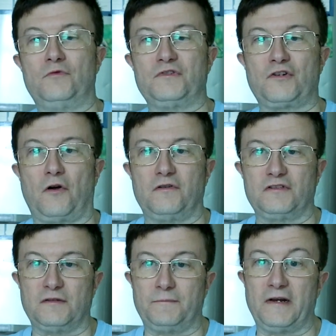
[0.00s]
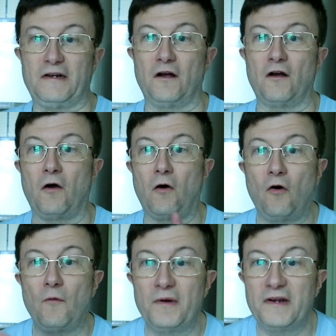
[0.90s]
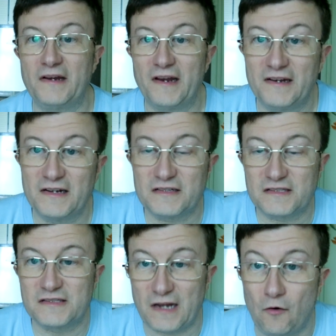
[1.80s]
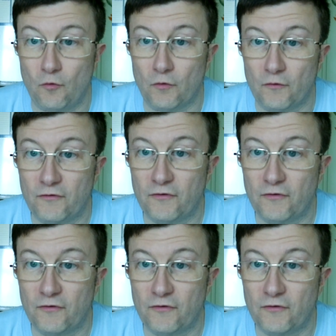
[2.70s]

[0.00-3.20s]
was going to be a hobby in itself.